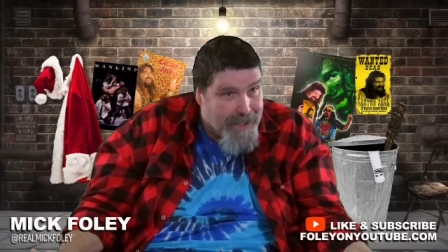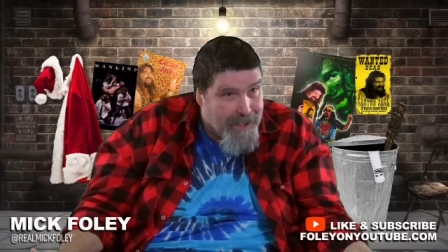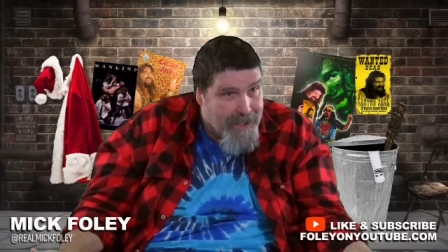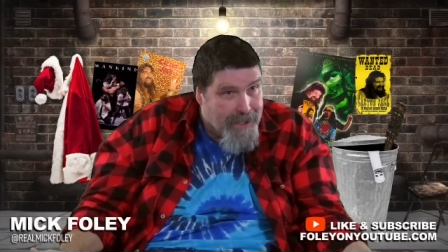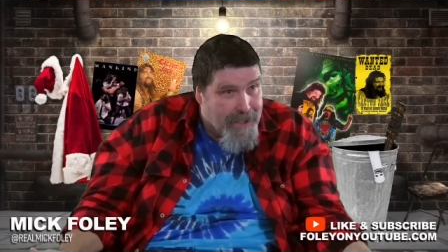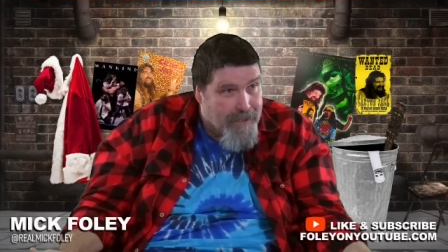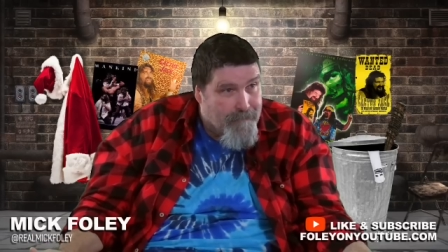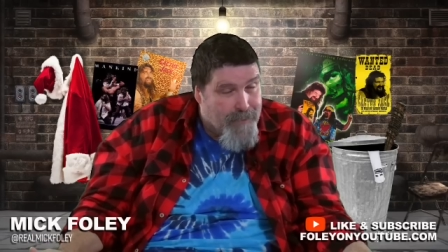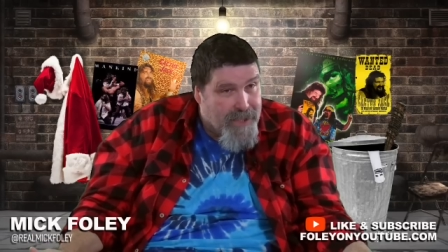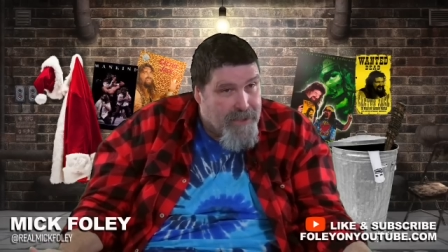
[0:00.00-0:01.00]
Yes, of
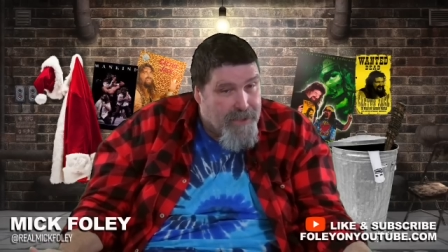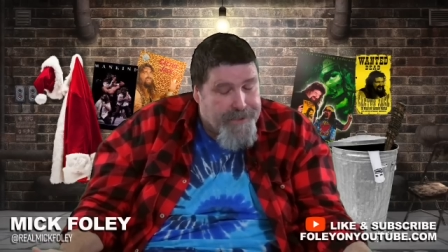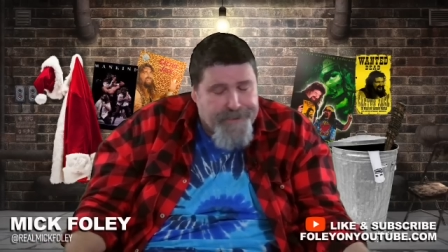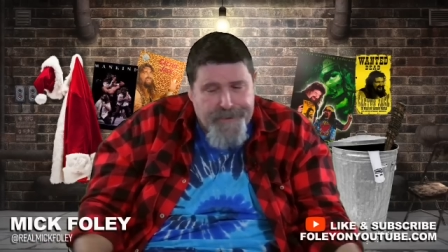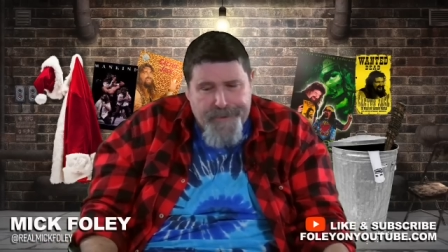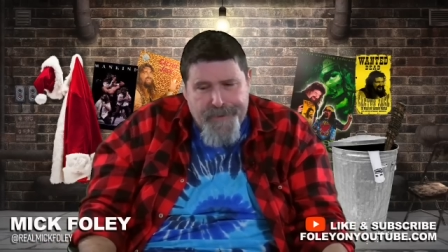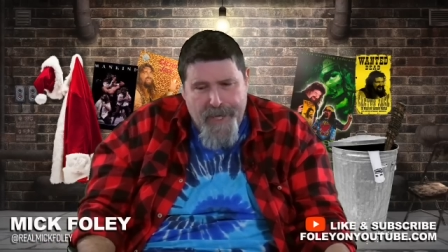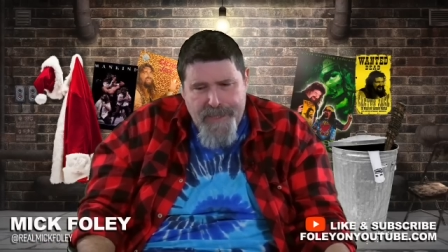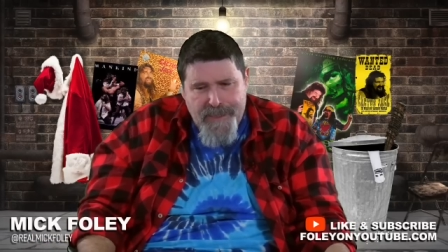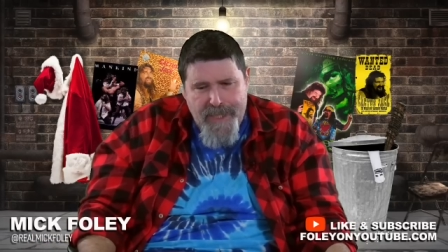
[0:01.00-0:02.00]
course. Because
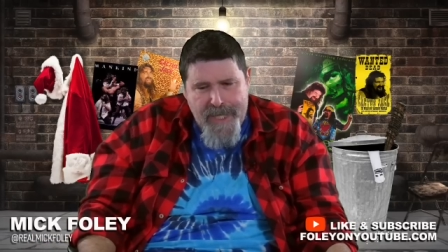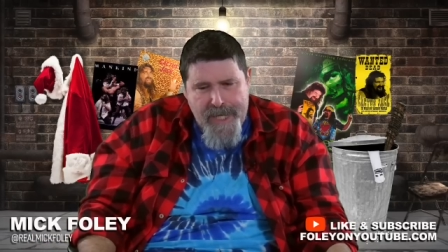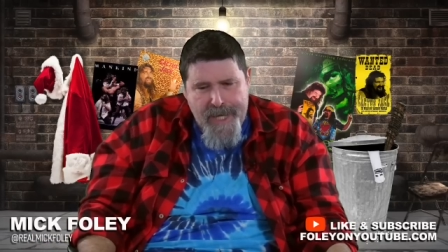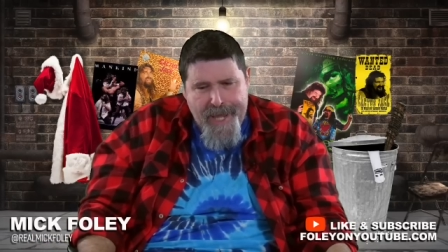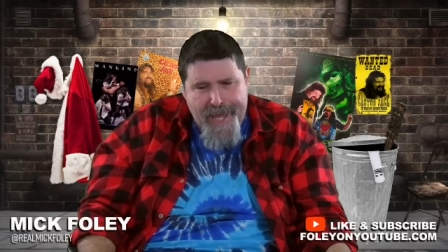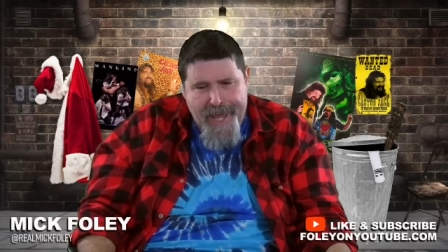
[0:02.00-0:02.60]
Dusty